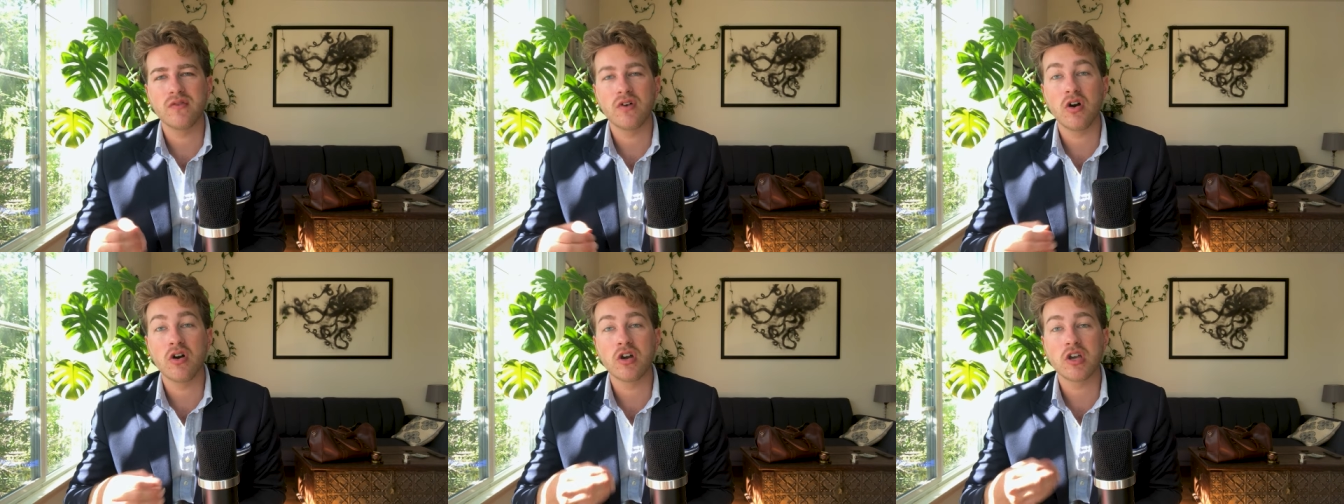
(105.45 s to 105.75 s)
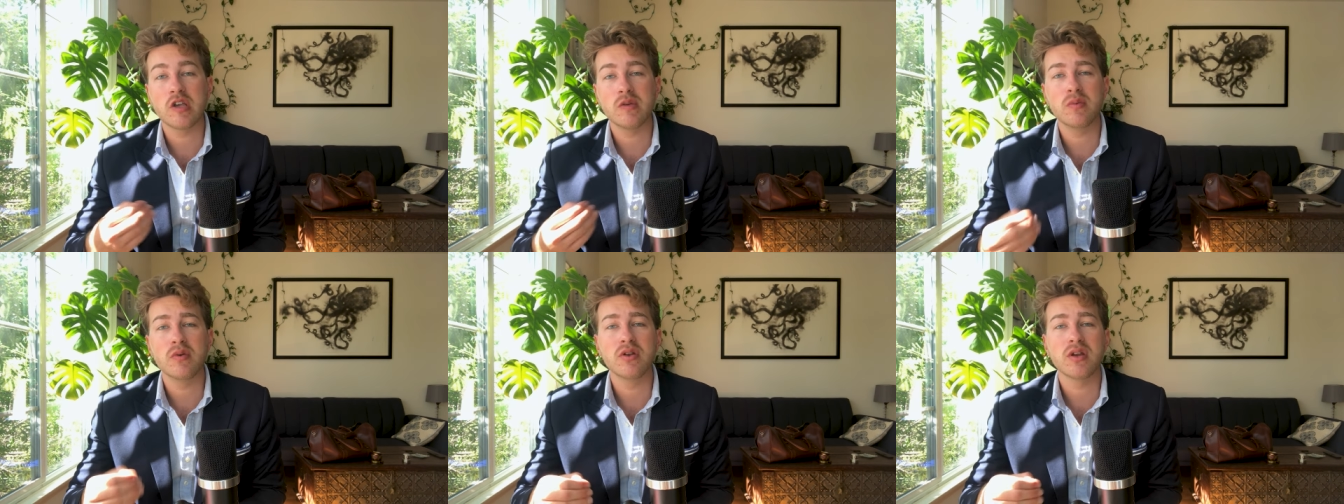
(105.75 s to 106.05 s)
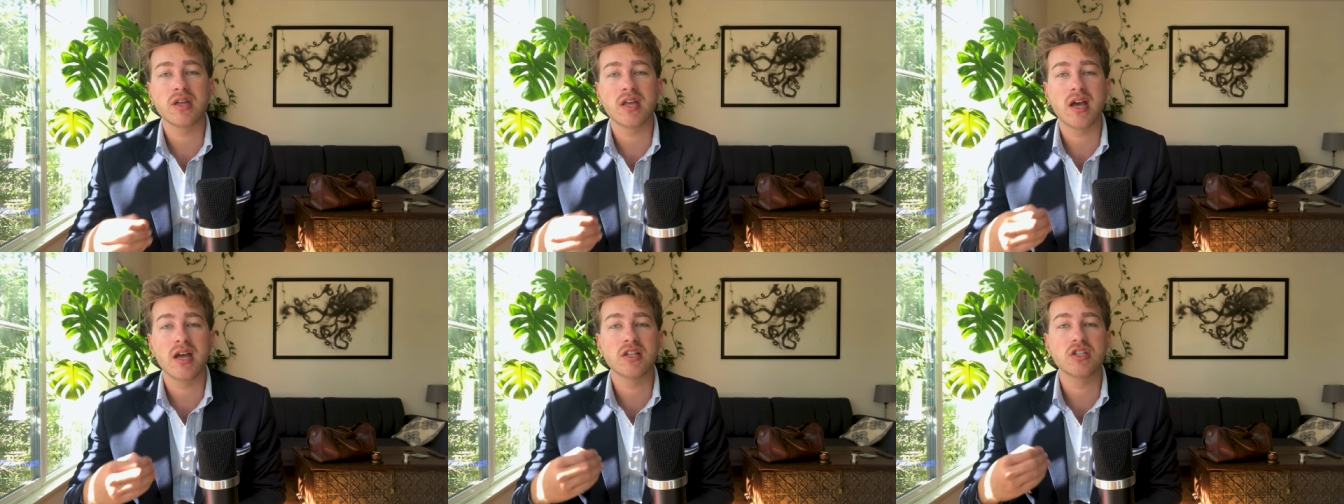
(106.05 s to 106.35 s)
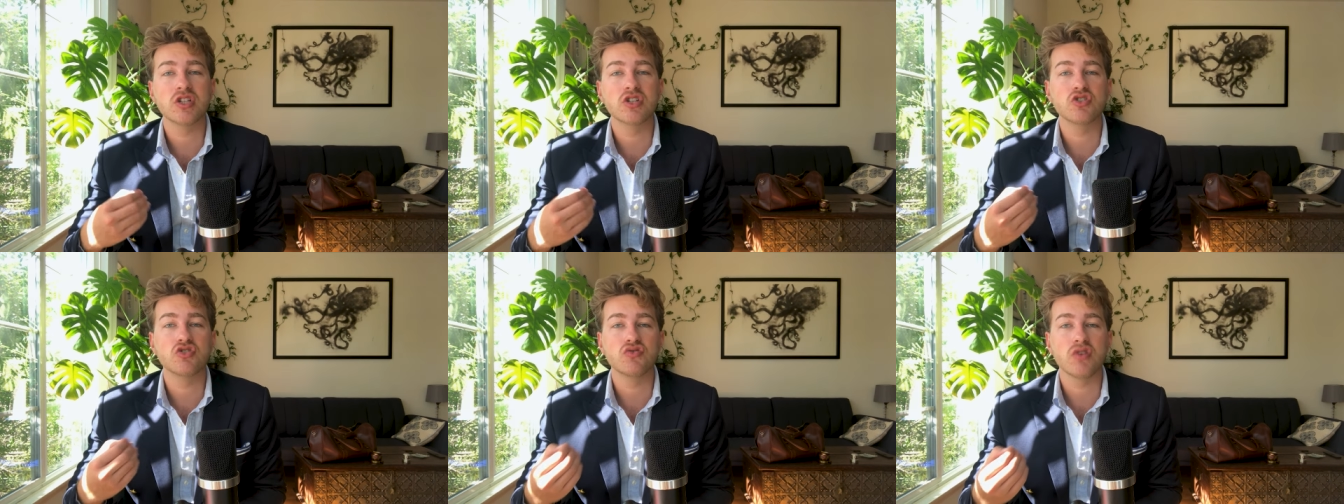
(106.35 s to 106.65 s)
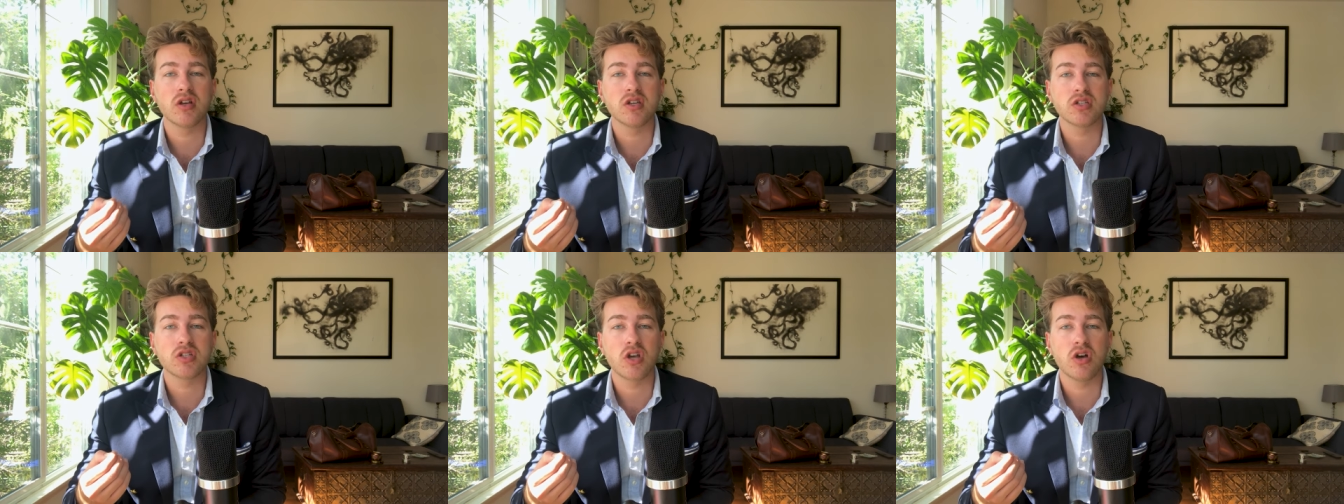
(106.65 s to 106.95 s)
uncommunicated
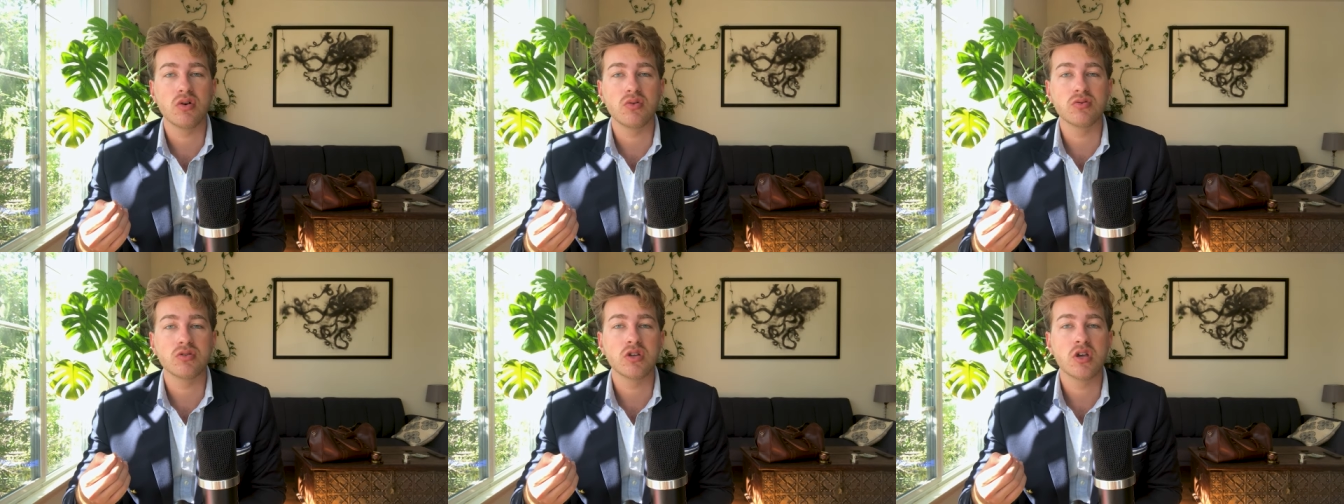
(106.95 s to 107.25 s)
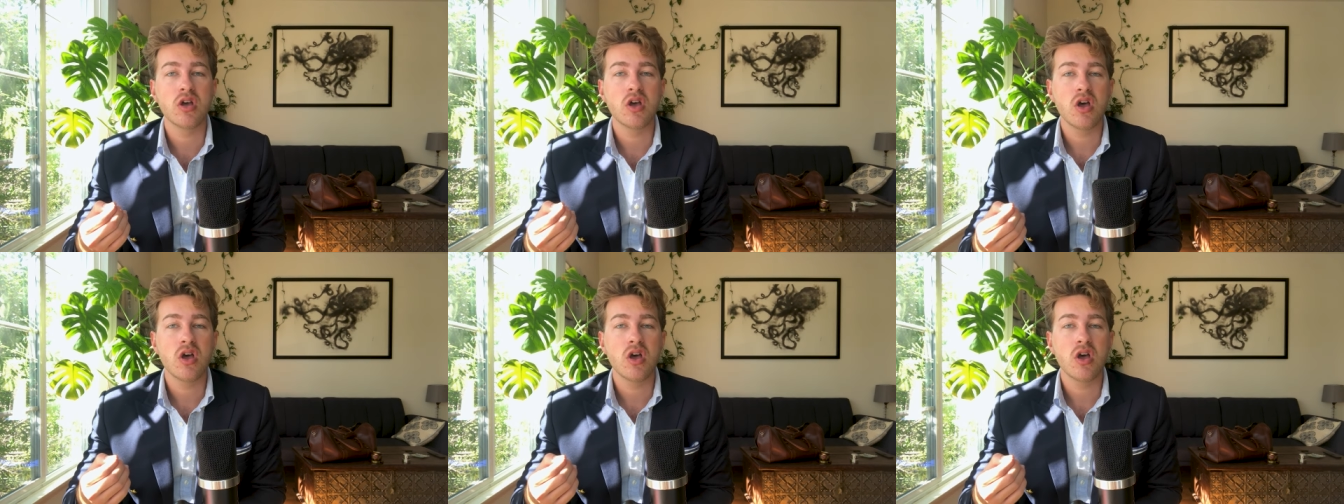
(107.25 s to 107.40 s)
dress code